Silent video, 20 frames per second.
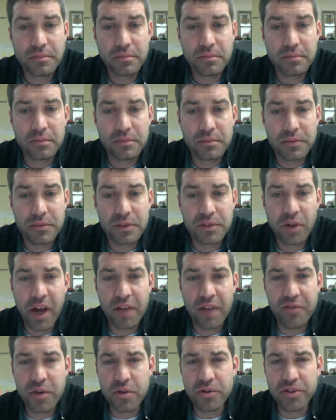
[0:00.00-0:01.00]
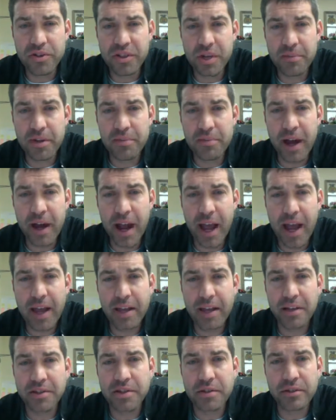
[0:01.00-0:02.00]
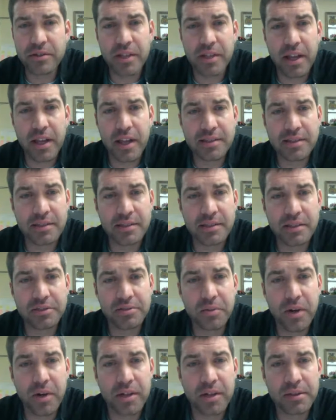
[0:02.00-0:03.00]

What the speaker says: So I've used some in my ag issues classes as well.